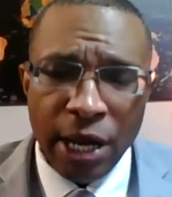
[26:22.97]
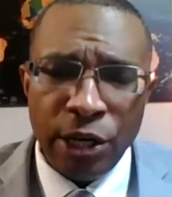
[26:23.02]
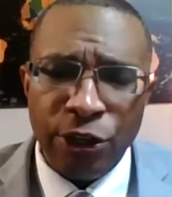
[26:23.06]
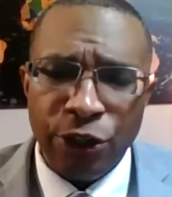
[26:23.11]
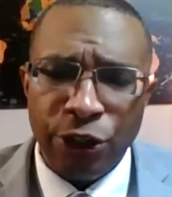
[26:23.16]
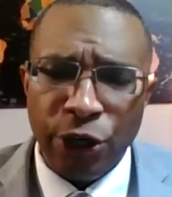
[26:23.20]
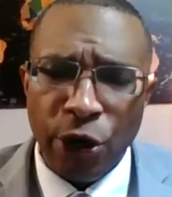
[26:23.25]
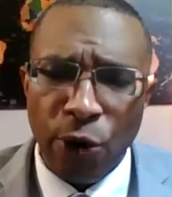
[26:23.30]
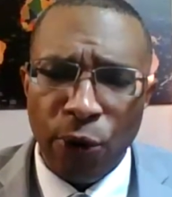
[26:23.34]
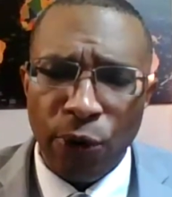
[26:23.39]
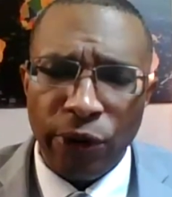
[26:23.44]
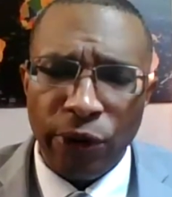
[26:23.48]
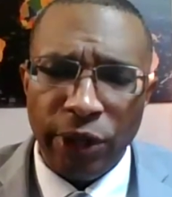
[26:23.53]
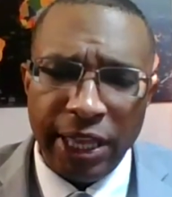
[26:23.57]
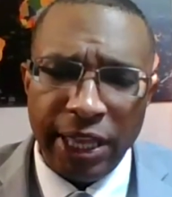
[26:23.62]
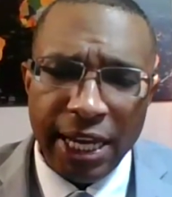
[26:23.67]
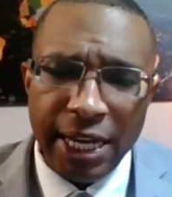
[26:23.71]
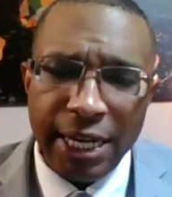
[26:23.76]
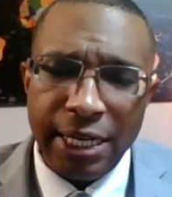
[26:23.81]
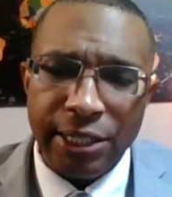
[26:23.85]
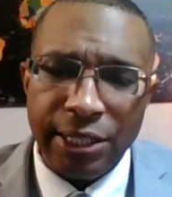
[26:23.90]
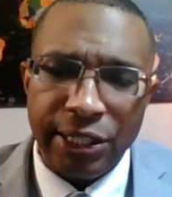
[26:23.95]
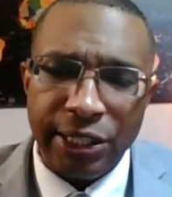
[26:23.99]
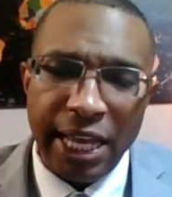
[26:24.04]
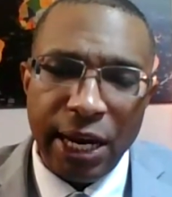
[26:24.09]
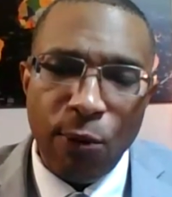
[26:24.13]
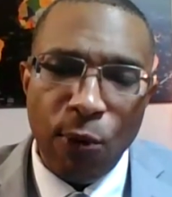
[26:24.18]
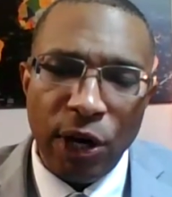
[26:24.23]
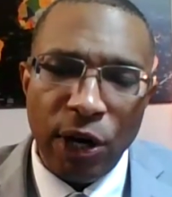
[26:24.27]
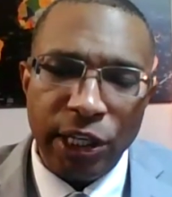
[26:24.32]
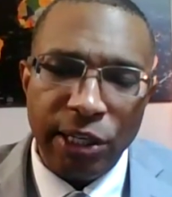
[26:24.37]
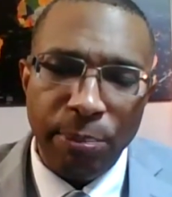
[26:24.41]
So the thing is,
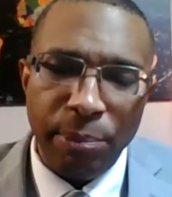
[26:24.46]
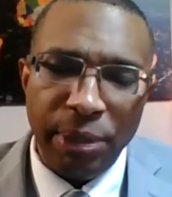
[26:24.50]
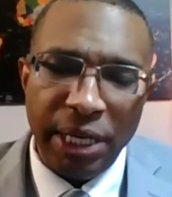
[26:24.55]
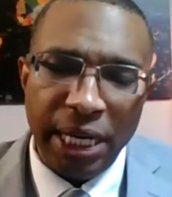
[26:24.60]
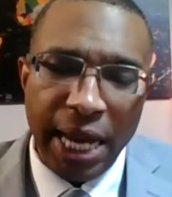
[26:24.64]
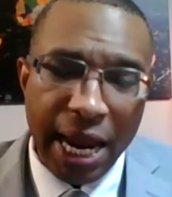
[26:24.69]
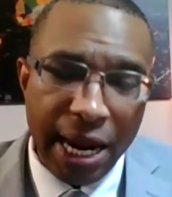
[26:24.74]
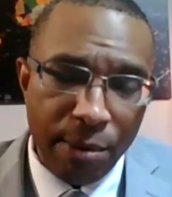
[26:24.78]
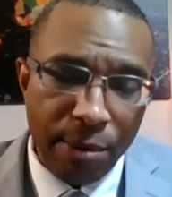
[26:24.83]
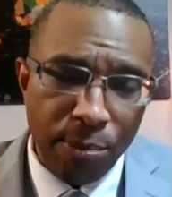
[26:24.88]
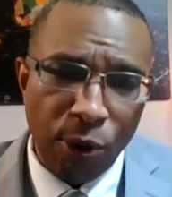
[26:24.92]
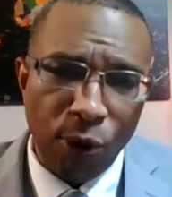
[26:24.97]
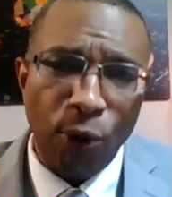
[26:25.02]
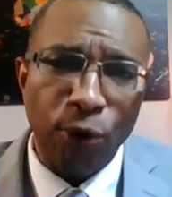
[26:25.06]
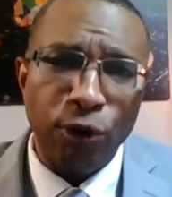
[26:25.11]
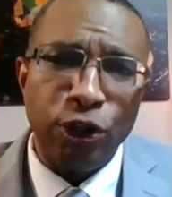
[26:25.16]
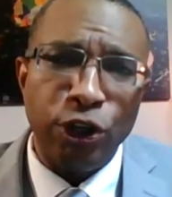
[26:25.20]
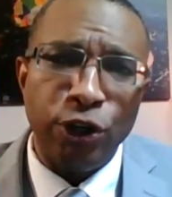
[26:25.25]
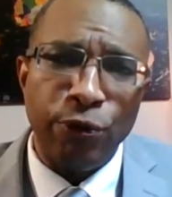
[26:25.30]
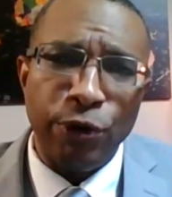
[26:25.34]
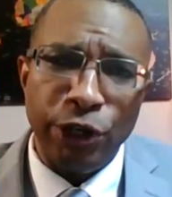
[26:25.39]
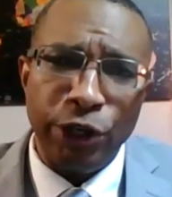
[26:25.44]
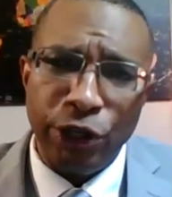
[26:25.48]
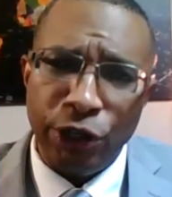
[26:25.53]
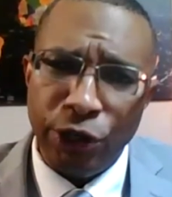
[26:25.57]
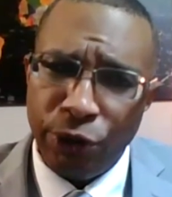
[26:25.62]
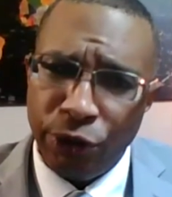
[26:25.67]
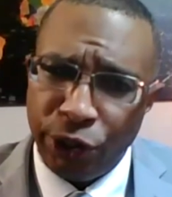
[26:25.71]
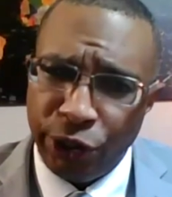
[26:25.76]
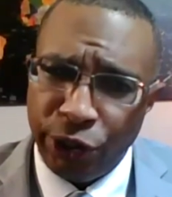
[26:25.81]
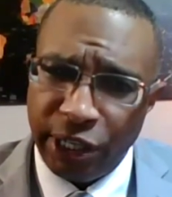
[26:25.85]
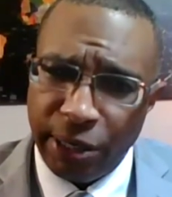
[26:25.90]
they want to be able to
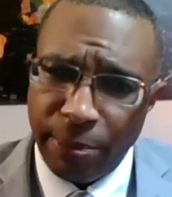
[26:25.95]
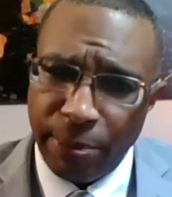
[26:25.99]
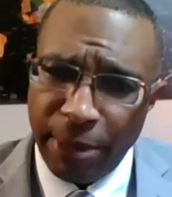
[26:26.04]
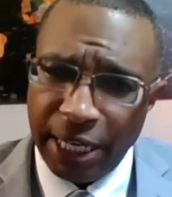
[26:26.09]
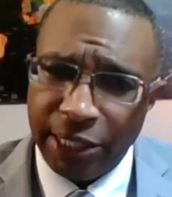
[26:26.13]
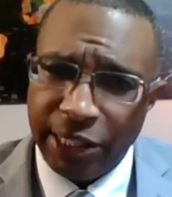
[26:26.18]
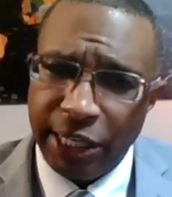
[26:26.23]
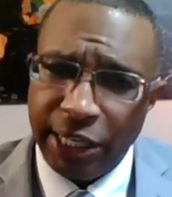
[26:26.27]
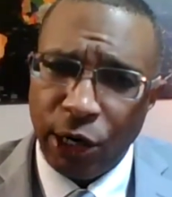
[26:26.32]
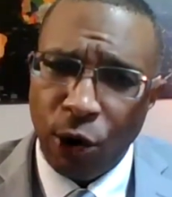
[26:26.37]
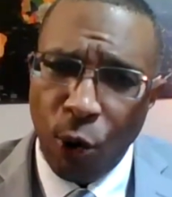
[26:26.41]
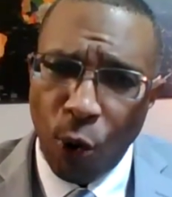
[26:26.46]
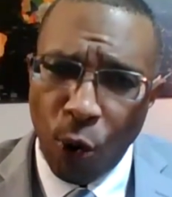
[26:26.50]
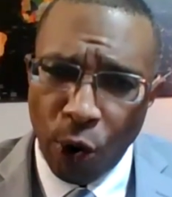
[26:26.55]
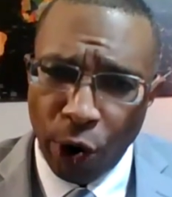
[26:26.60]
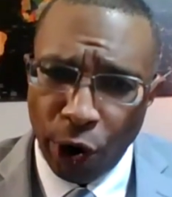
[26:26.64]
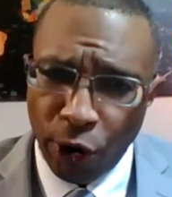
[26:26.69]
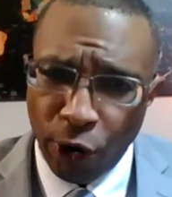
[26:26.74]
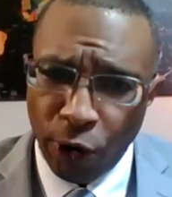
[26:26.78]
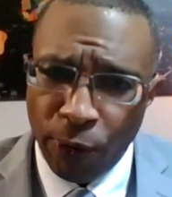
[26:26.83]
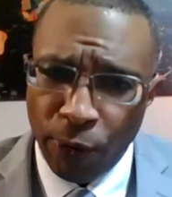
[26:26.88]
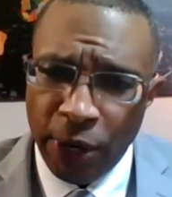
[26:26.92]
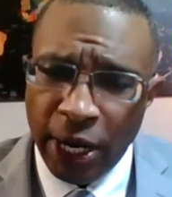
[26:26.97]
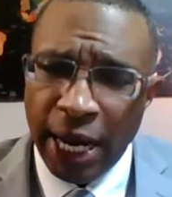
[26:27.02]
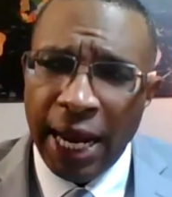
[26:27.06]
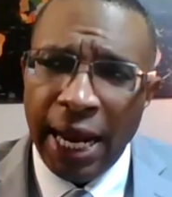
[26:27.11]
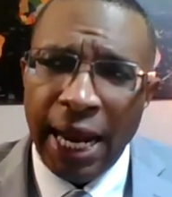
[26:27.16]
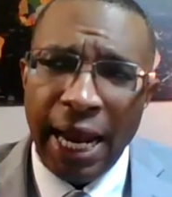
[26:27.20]
reduce their domestic oil